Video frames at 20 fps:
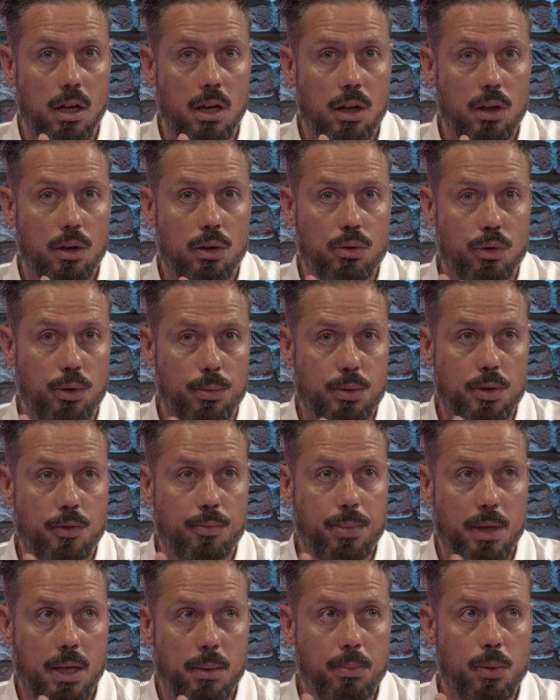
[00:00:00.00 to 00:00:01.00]
groups of
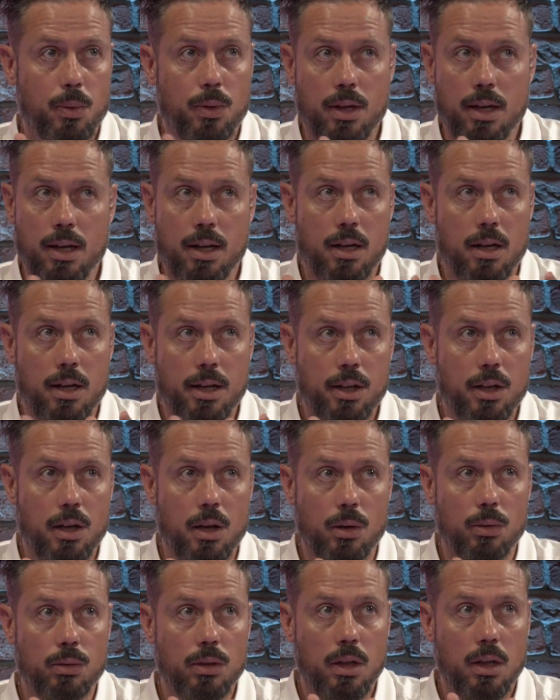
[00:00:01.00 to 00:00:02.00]
people that are like, and
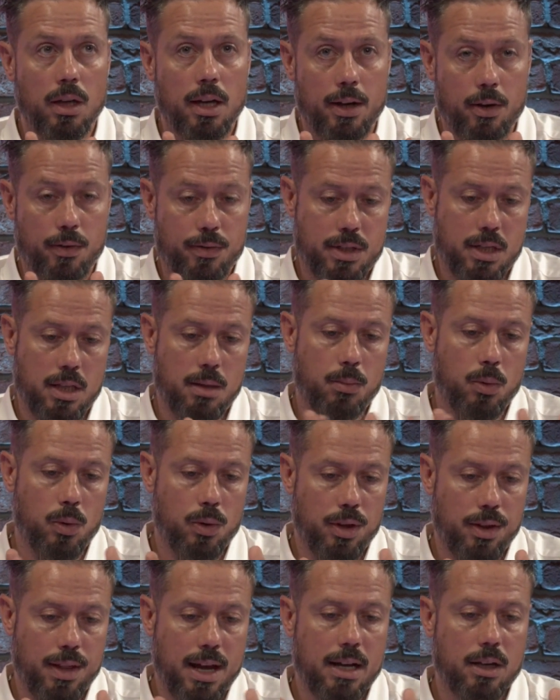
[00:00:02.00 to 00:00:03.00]
obviously the more
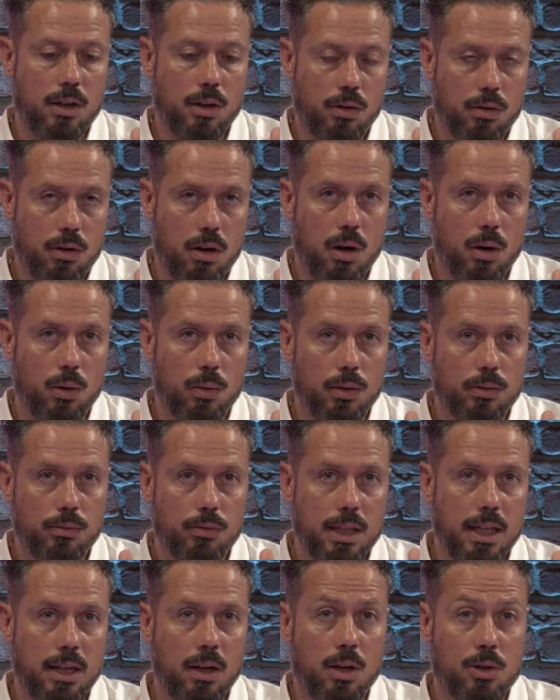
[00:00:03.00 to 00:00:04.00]
that can grow, and
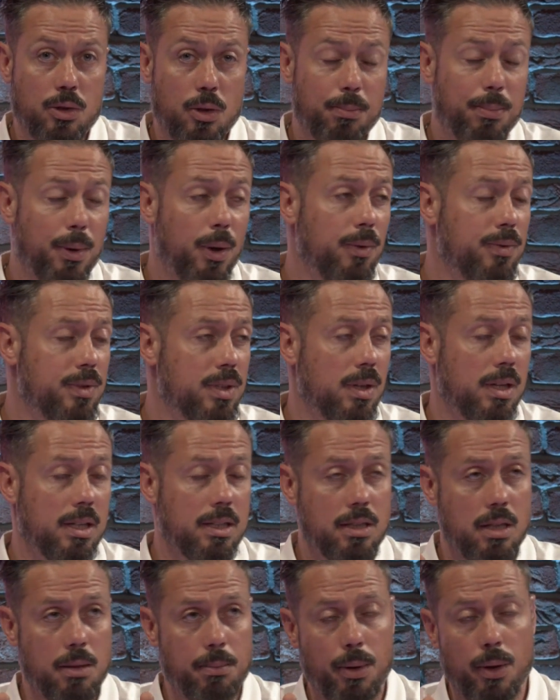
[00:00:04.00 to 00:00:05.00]
realise on both
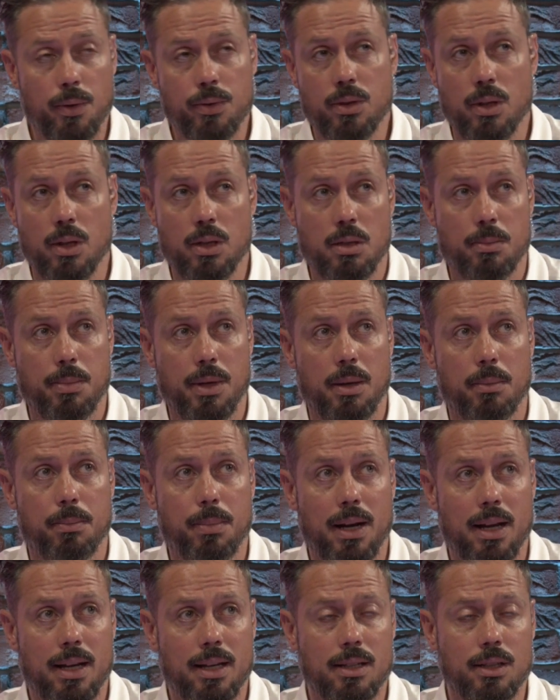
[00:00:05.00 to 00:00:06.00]
sides that both sides are being
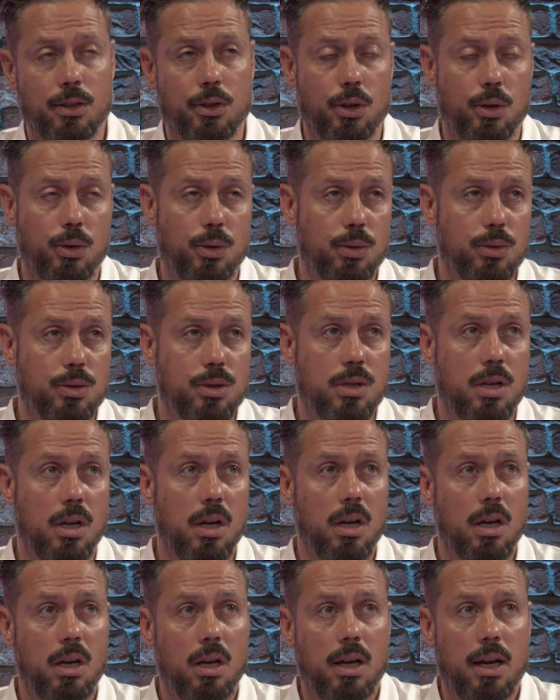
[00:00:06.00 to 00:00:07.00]
played and used
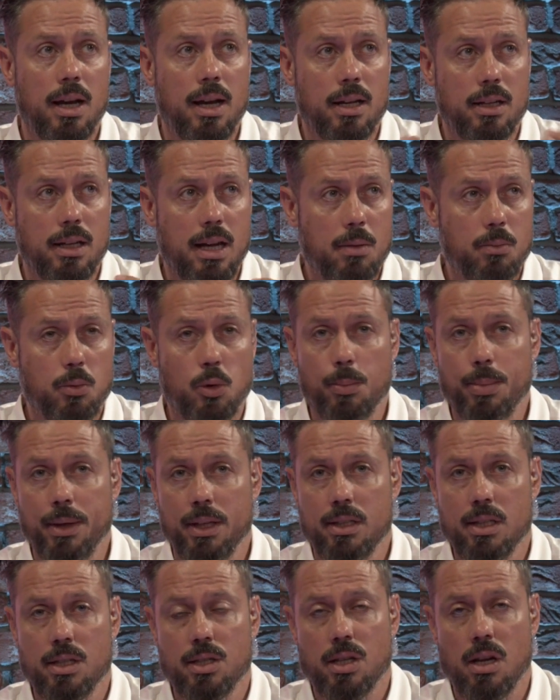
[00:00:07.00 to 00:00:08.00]
and will be
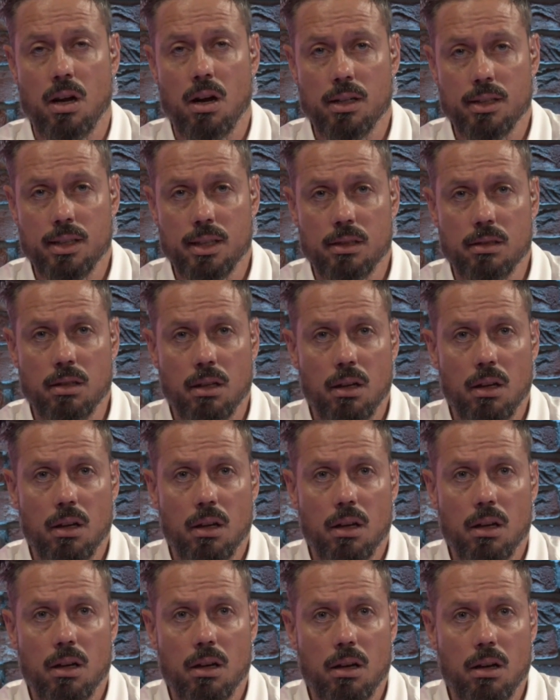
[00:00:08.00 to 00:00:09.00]
discarded
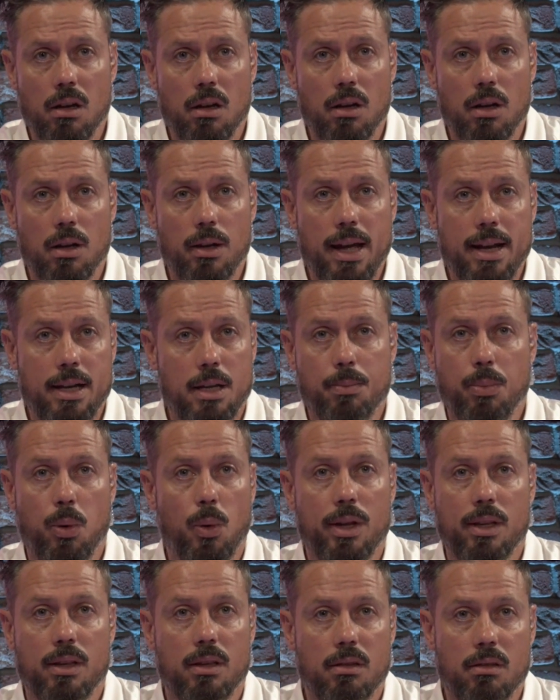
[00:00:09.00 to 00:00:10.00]
at any
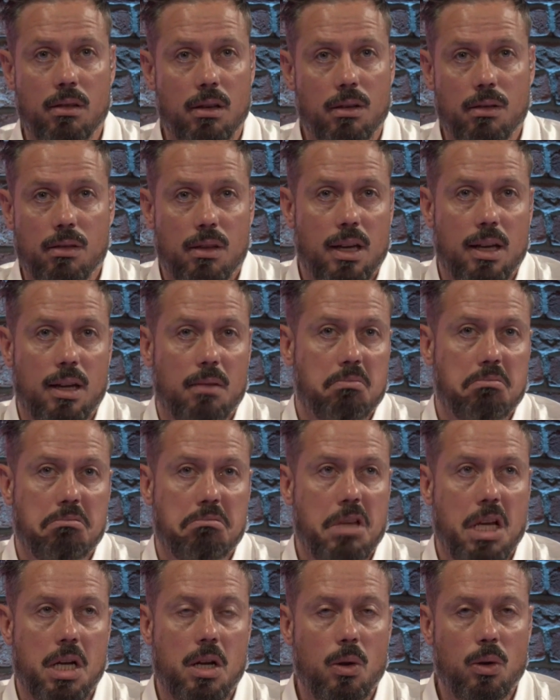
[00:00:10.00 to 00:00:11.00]
point that
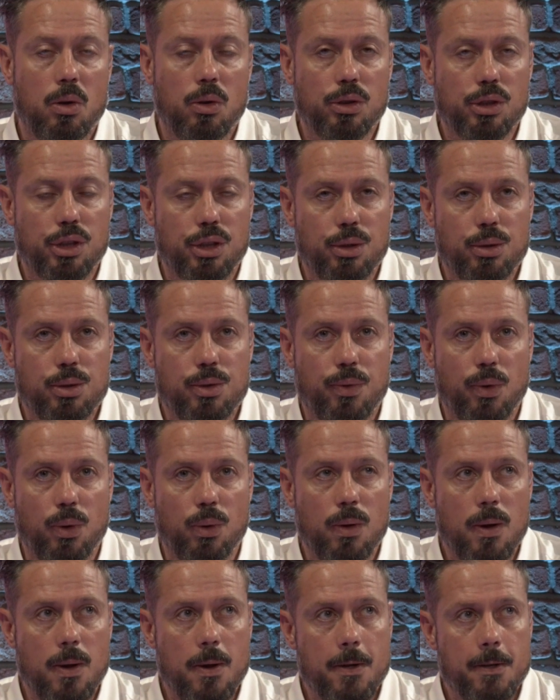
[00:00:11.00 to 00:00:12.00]
they're no longer
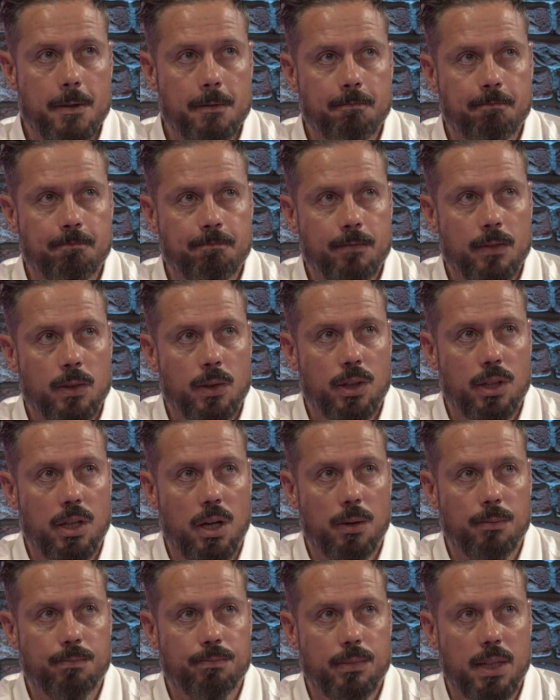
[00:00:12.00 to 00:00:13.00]
useful.
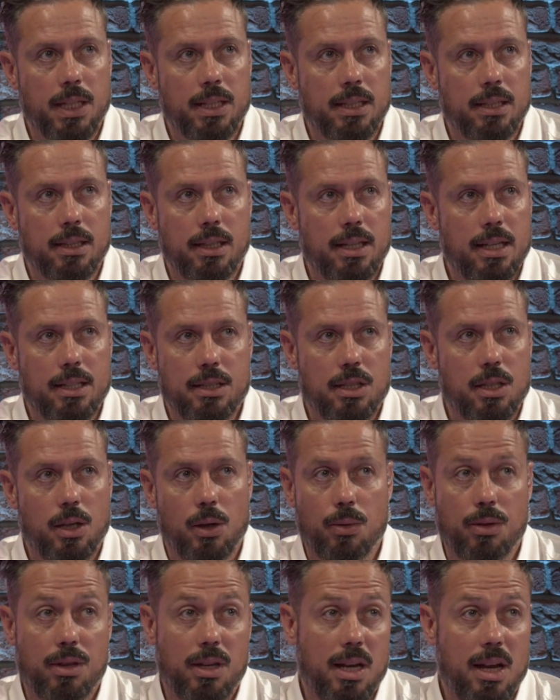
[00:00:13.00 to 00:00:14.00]
And that's the whole thing